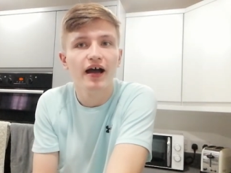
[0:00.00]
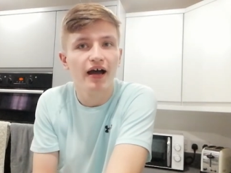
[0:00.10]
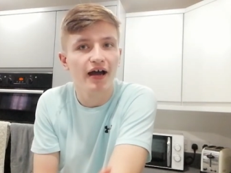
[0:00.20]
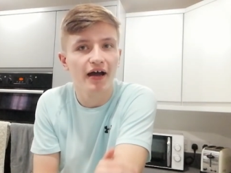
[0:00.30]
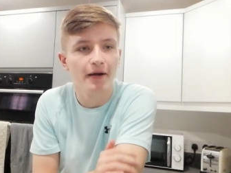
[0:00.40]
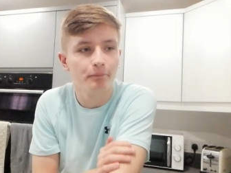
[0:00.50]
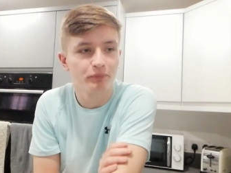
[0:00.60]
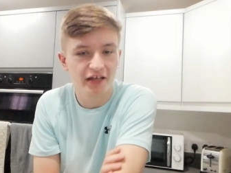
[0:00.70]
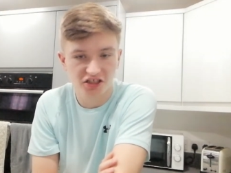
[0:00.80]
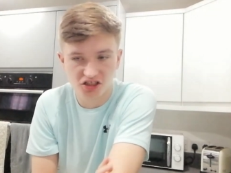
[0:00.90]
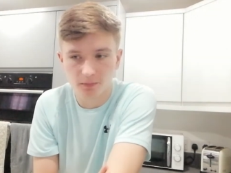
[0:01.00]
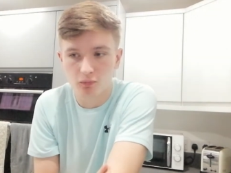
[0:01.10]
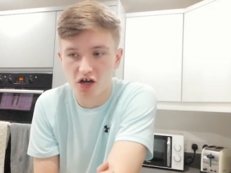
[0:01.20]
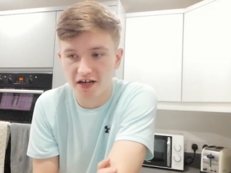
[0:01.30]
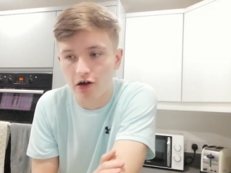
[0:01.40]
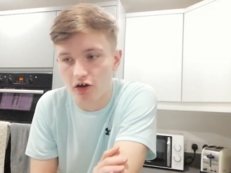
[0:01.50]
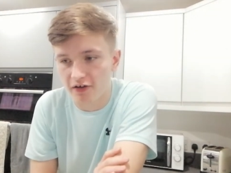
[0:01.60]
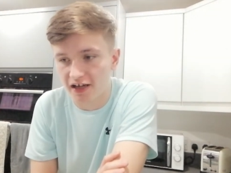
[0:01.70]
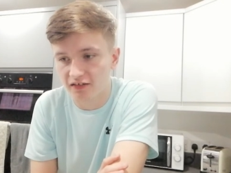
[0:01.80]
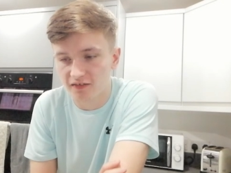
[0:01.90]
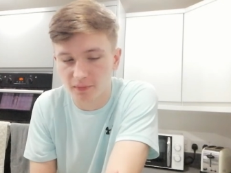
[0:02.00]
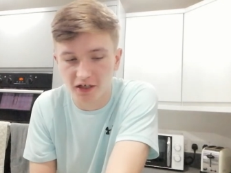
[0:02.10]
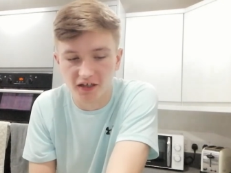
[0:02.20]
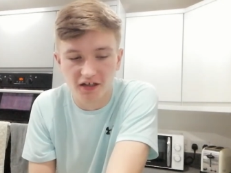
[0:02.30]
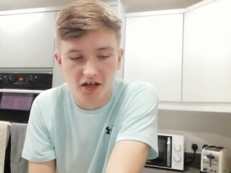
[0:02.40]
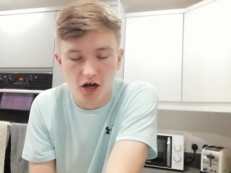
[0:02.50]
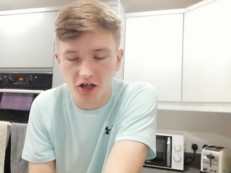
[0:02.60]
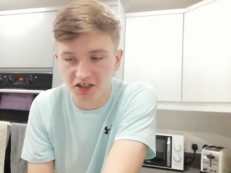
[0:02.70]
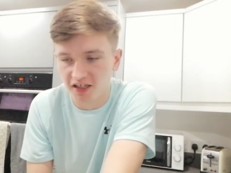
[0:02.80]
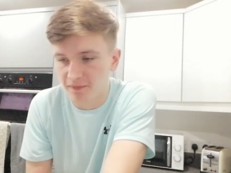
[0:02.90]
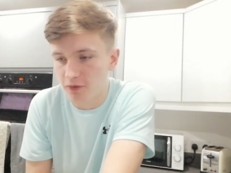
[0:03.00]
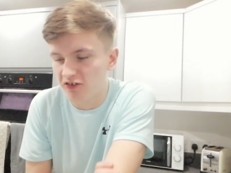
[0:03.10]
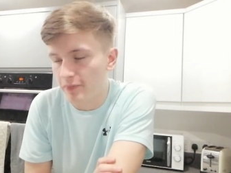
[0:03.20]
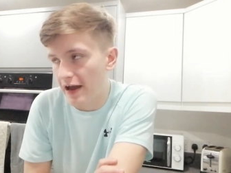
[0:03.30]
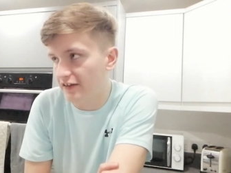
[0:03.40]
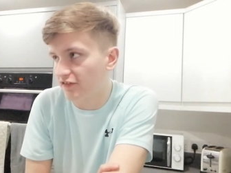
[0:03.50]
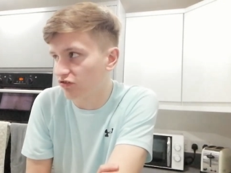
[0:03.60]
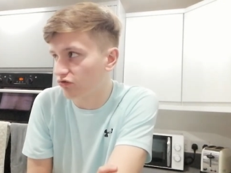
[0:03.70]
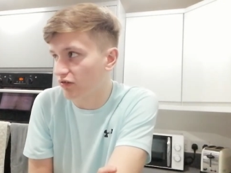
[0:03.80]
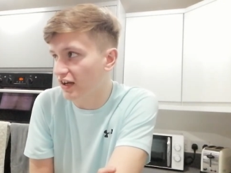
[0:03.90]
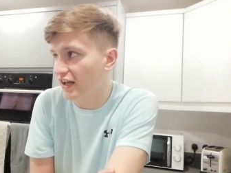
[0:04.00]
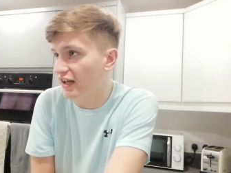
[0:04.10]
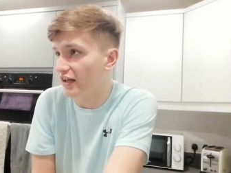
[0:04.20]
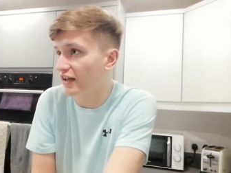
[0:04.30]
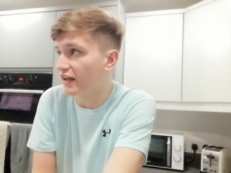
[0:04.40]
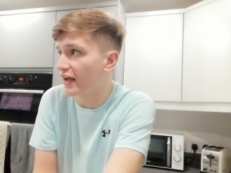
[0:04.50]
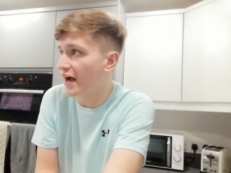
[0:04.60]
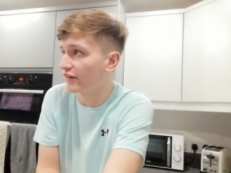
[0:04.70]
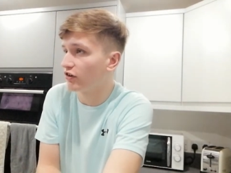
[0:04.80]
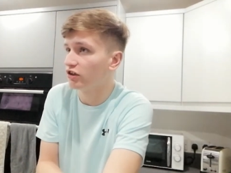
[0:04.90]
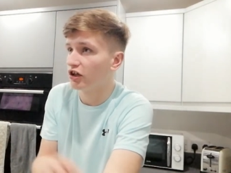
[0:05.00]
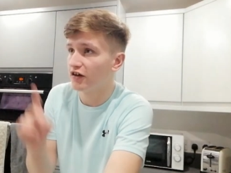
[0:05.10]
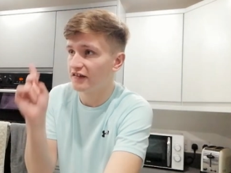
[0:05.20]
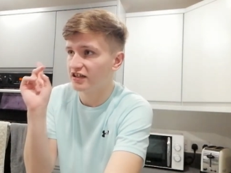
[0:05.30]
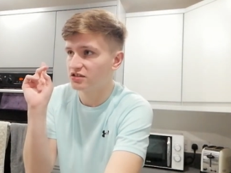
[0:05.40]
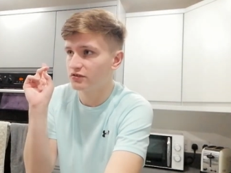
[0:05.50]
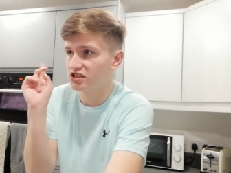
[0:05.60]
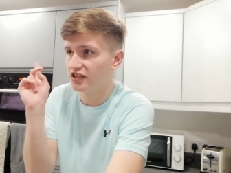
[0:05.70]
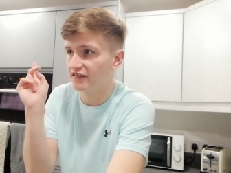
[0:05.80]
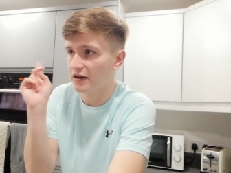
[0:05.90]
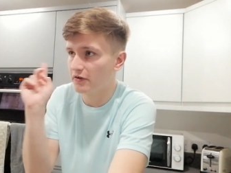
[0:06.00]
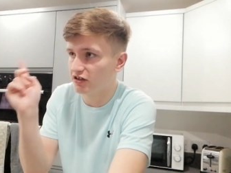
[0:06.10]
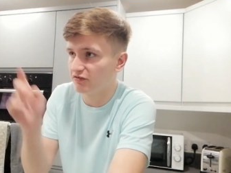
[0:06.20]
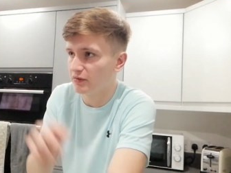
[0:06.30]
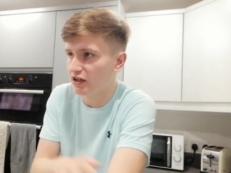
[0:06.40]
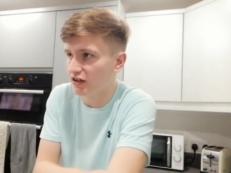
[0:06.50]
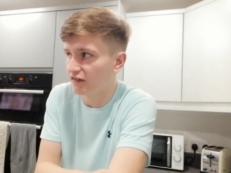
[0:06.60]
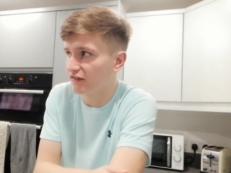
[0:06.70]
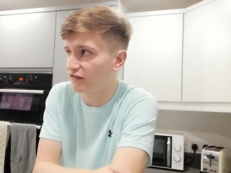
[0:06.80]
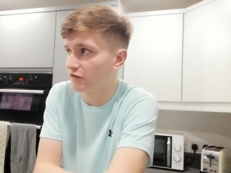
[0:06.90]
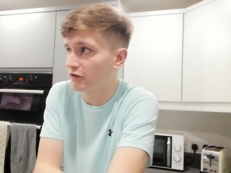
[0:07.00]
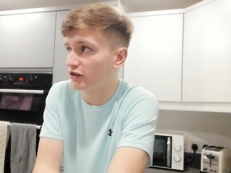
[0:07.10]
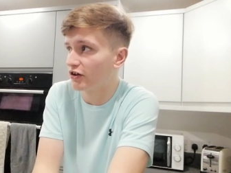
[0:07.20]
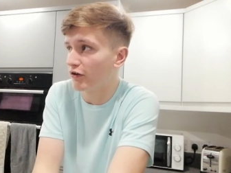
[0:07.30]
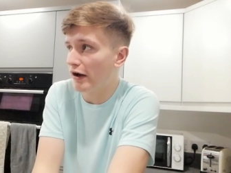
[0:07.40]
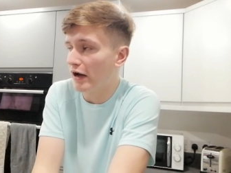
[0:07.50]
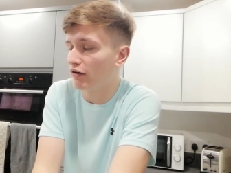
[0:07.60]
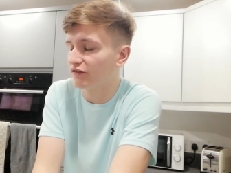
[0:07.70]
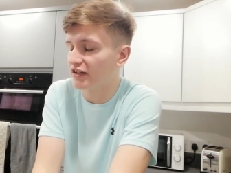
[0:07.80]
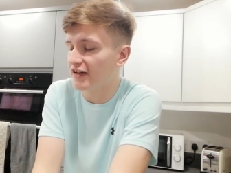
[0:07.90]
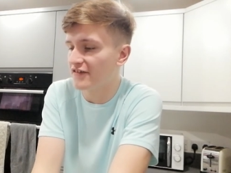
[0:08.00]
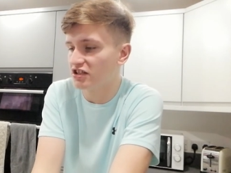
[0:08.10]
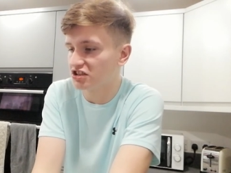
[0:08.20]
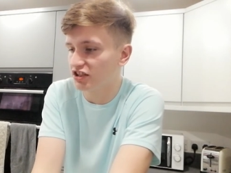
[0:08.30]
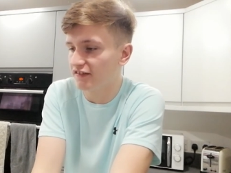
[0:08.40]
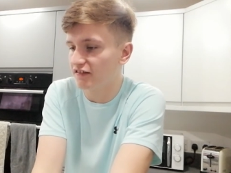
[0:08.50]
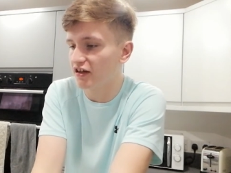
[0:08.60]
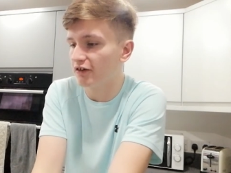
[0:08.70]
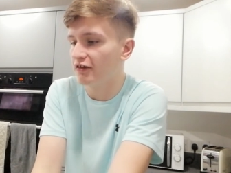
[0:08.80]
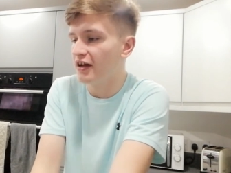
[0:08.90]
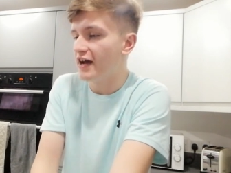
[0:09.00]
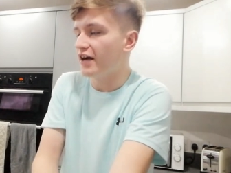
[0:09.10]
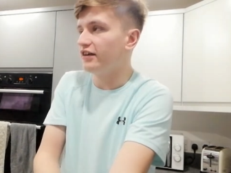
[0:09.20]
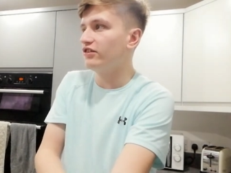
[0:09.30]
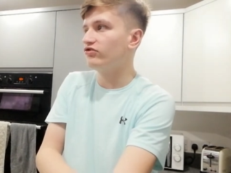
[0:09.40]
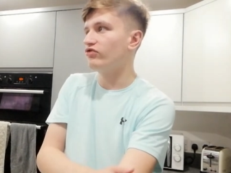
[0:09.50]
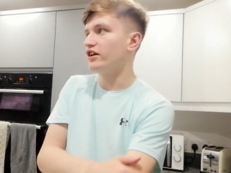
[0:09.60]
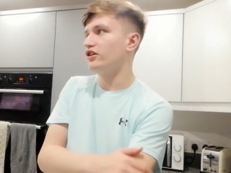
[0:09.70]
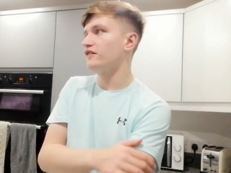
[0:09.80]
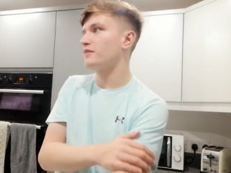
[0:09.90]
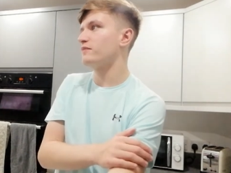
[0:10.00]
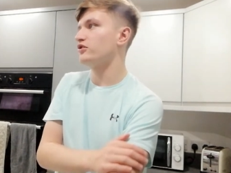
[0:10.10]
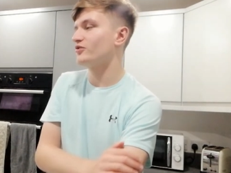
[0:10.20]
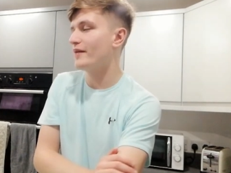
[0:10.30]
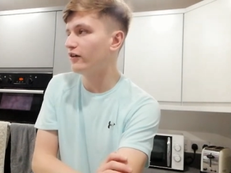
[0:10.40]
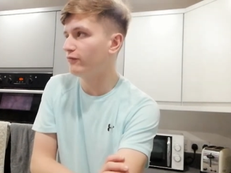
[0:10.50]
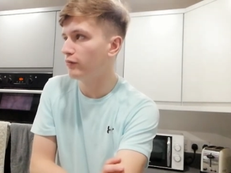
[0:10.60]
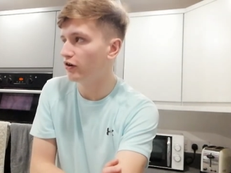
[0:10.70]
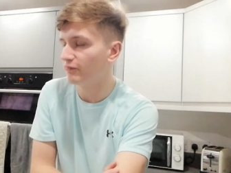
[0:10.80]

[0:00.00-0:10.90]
um, it should work alright, but all you need is puff pastry, I've got loads actually which you need to get rid of because they're going to go out of date eventually, so I need to try and use as much puff,